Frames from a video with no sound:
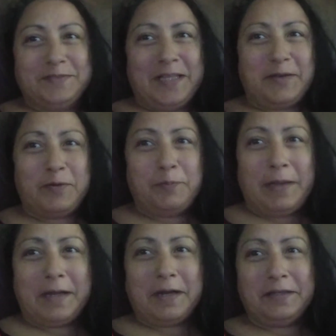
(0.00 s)
like we're
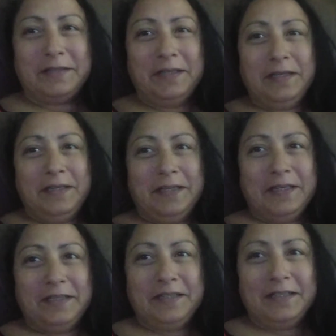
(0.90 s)
back on
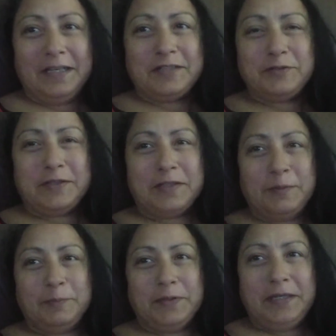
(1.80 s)
an electric
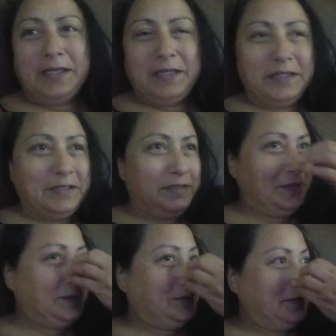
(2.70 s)
company.
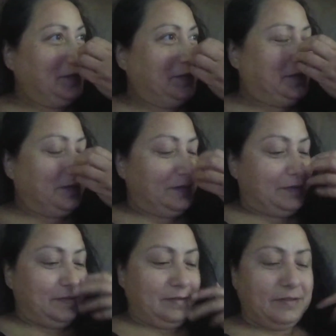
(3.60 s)

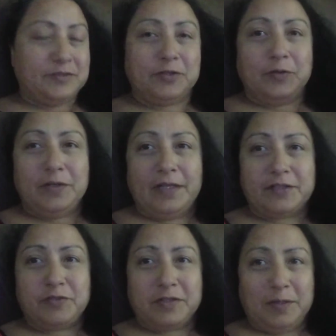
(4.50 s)
The show
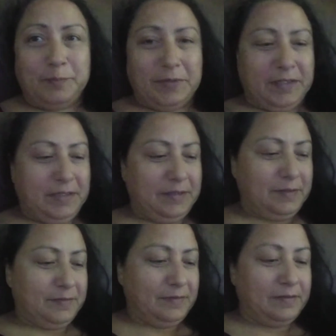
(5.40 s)
Electric Company.
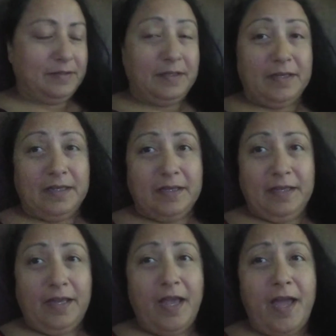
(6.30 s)

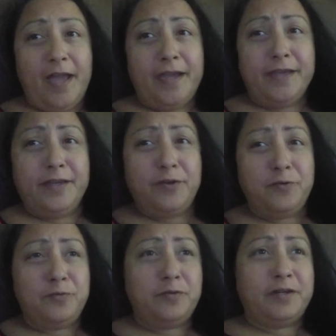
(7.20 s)
Hey,
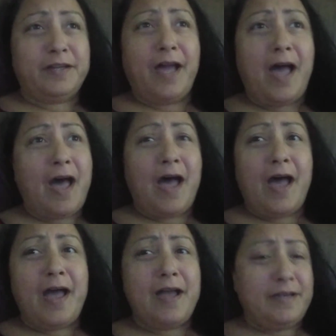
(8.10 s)
you
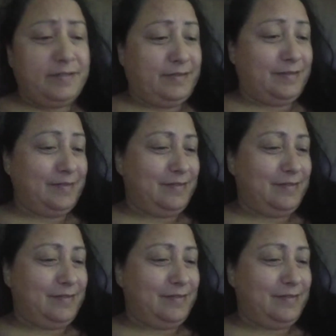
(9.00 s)
guys!